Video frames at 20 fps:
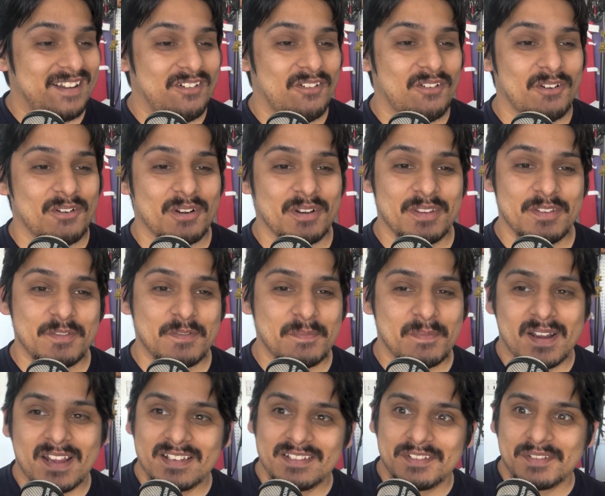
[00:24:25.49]
Or you
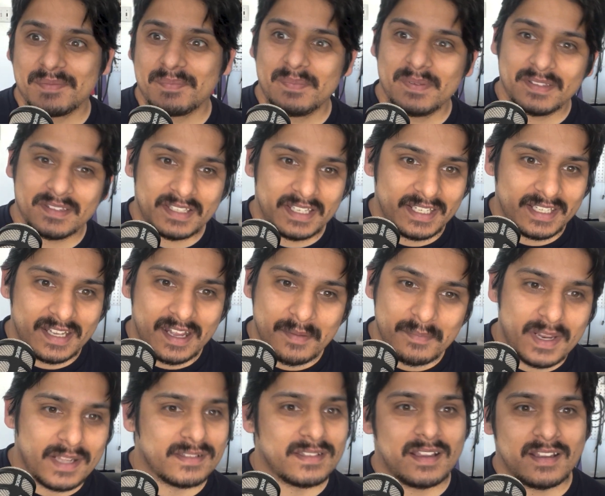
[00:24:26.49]
might just be like, I'm
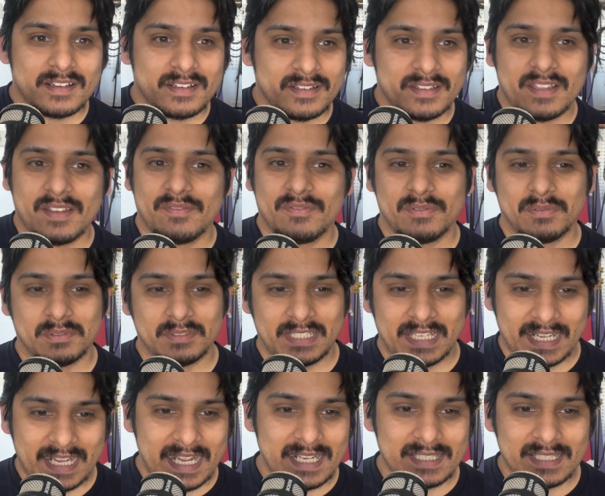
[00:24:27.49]
not talking to that fool.
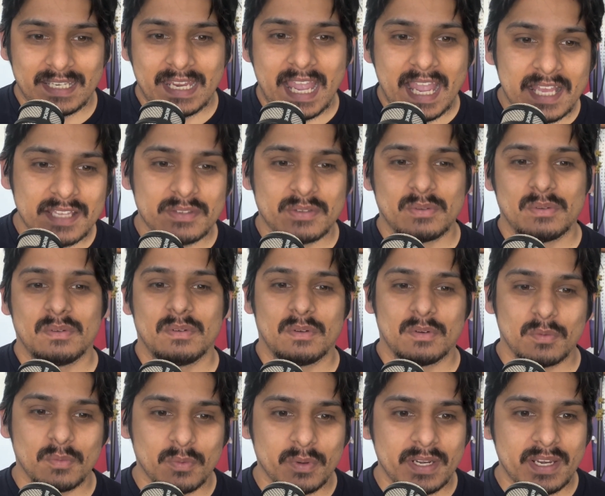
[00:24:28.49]
That guy's an asshole
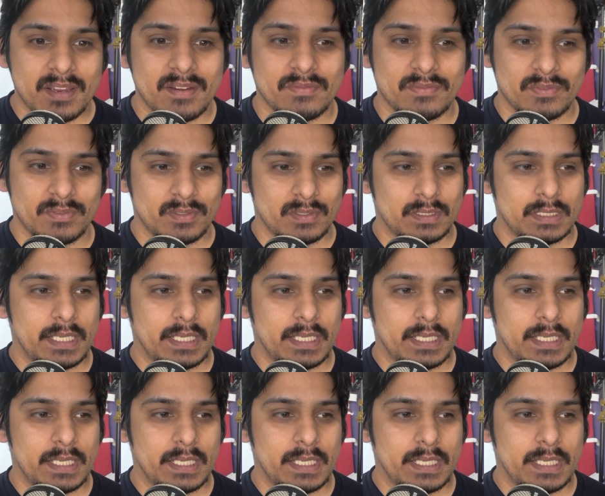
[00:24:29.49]
or whatever.